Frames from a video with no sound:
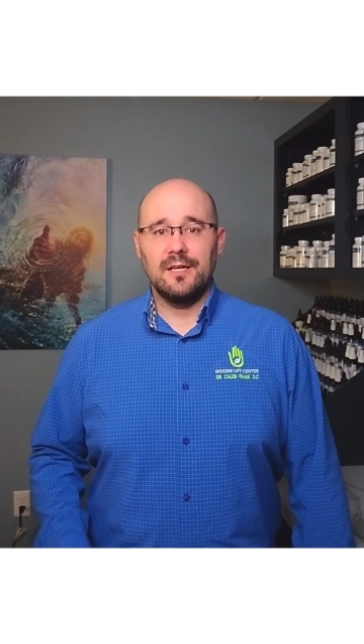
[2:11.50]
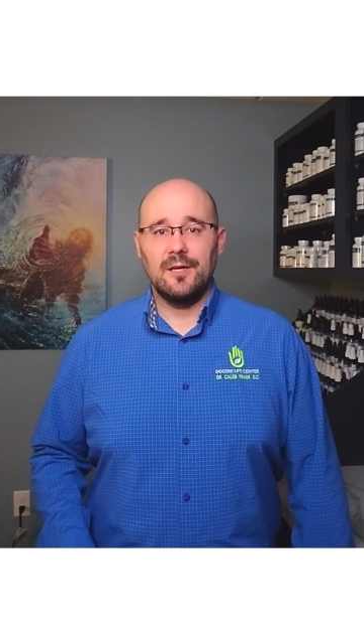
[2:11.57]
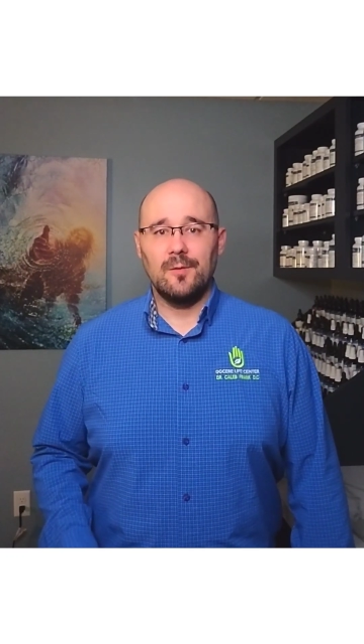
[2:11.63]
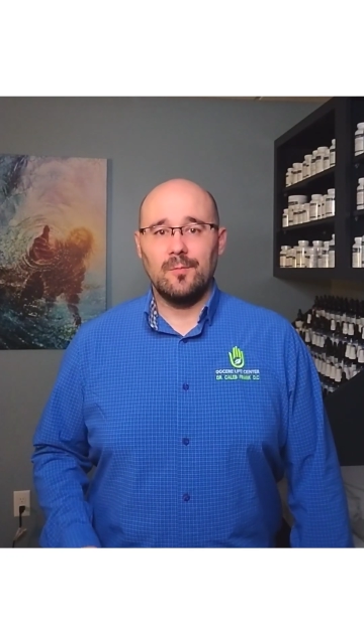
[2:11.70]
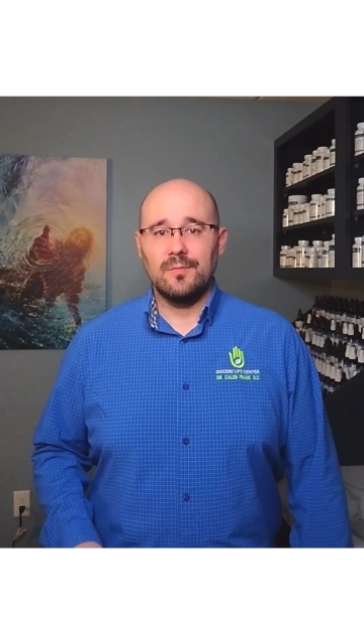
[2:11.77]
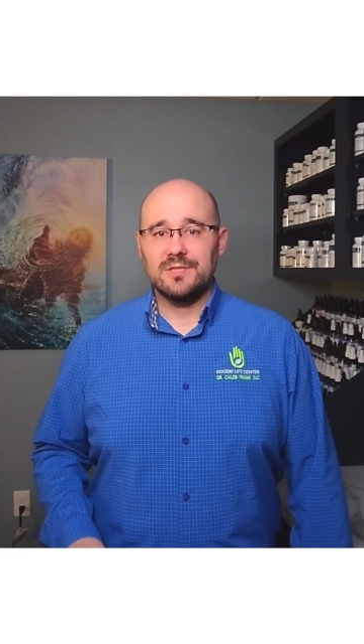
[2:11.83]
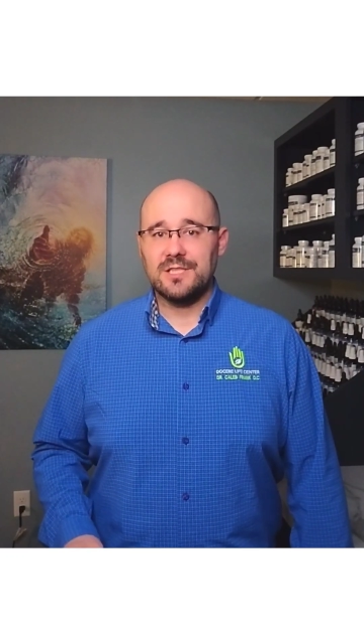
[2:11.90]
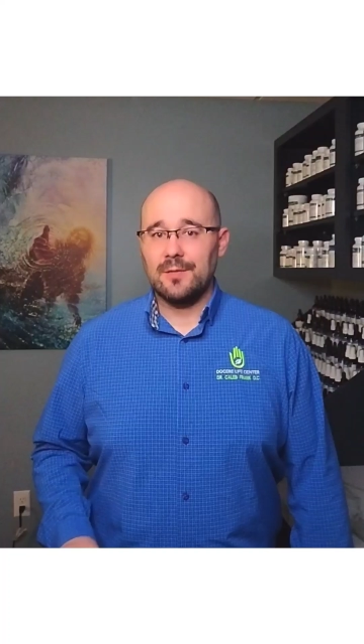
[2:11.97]

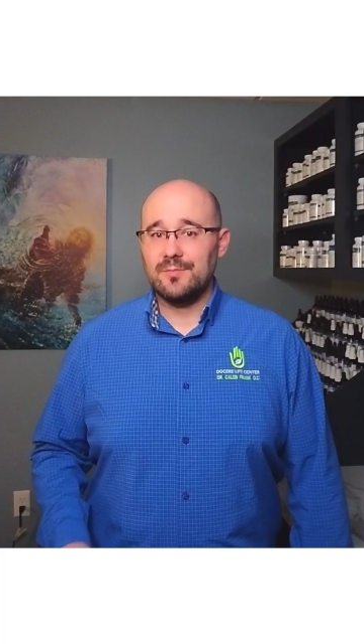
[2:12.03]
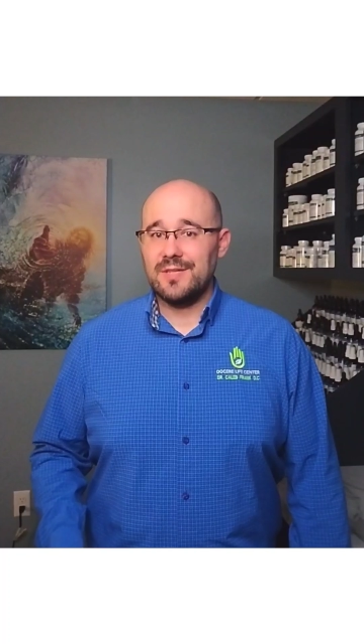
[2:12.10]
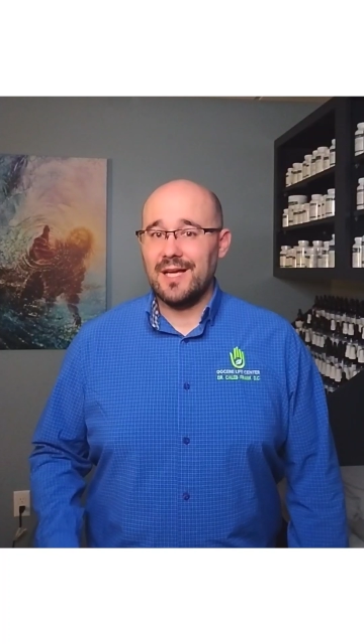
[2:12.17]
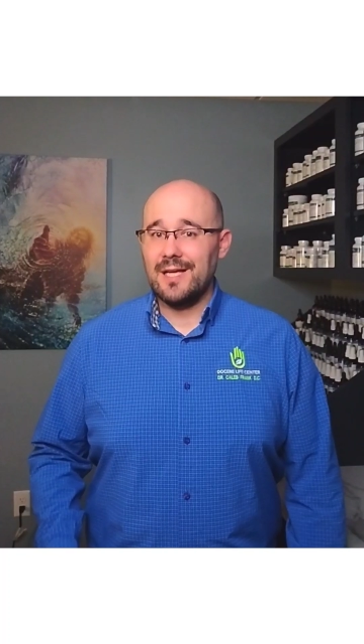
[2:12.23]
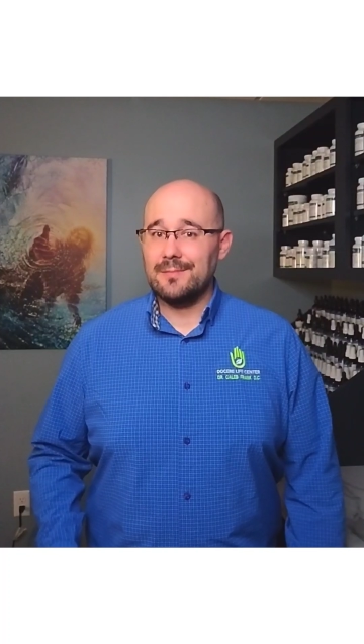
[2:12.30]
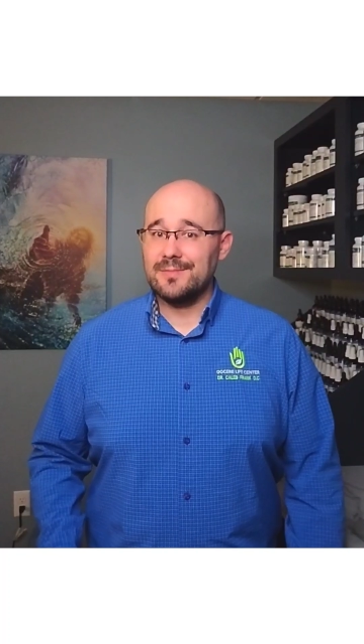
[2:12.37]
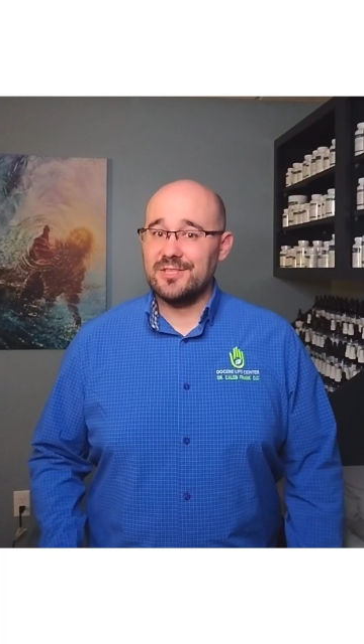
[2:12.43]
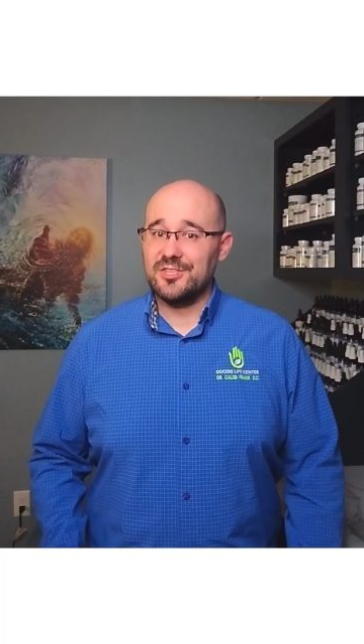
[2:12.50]

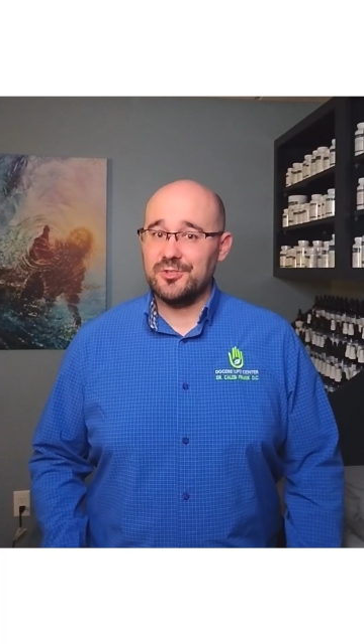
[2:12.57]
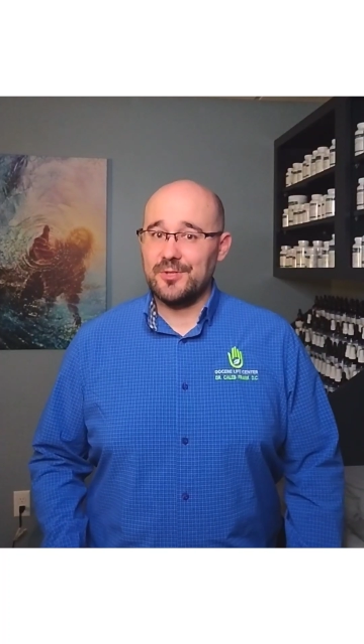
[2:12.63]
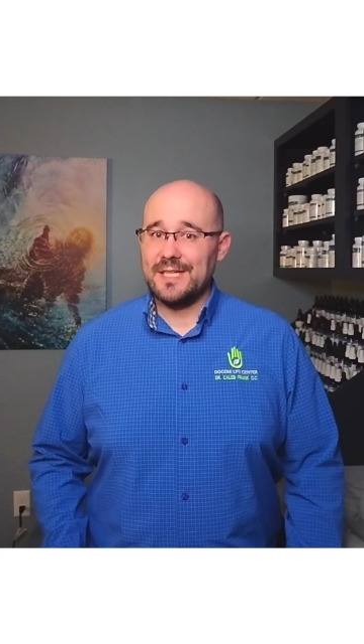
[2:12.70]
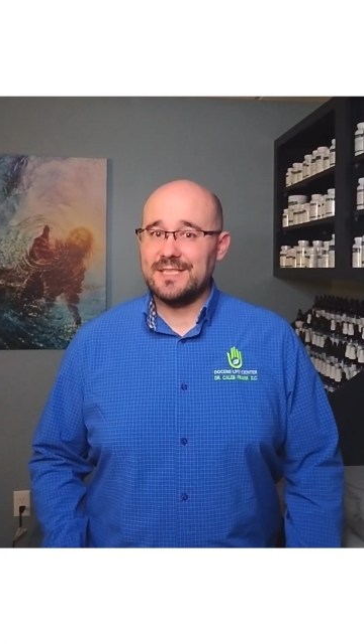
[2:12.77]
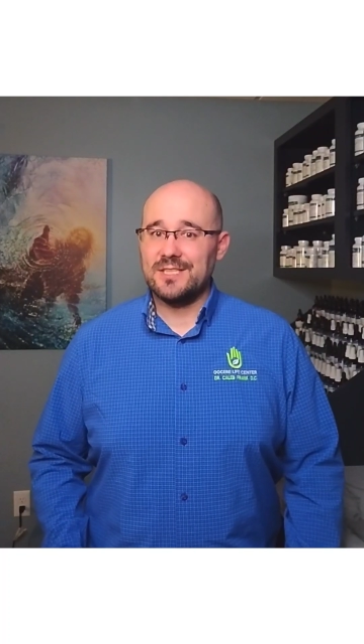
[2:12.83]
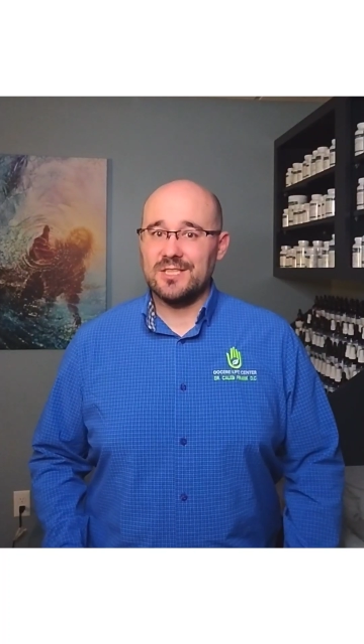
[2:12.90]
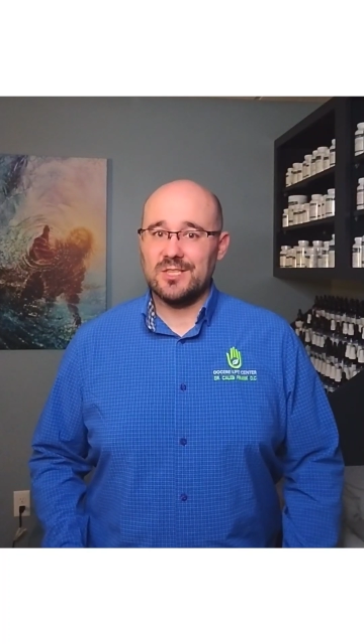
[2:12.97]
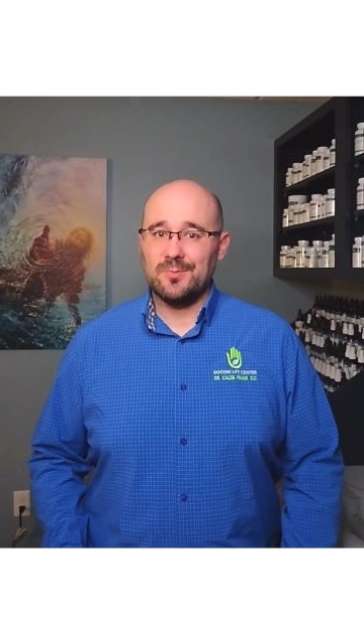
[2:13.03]
Sometimes
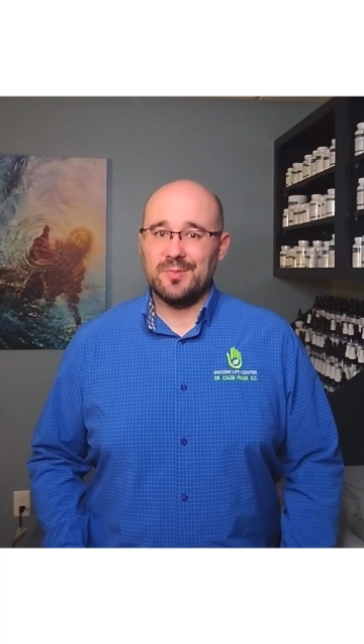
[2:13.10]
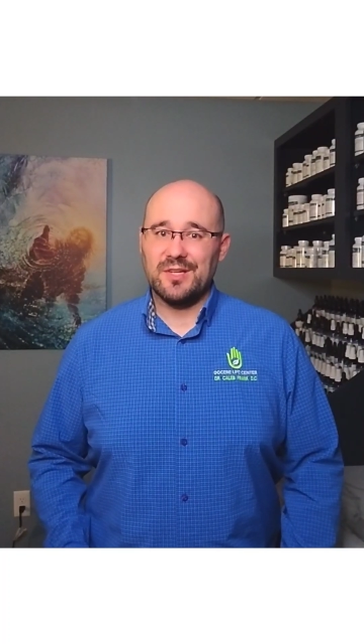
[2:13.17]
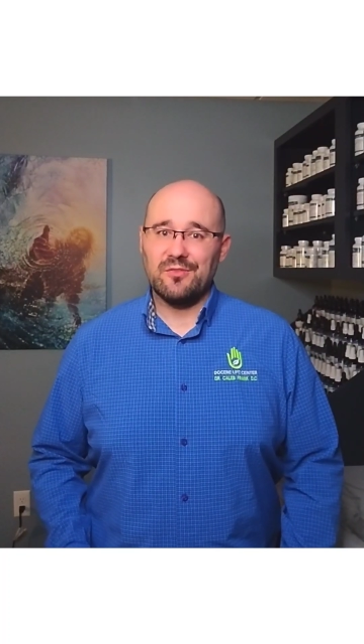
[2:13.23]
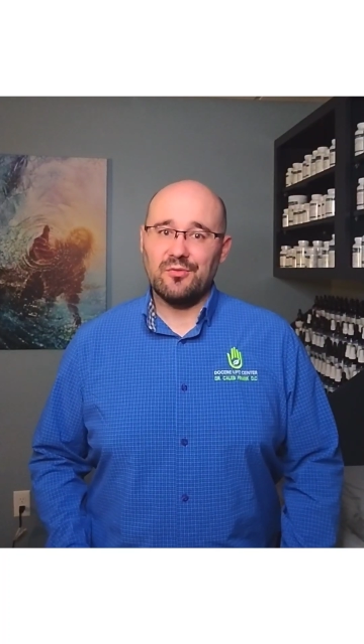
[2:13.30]
stress is a big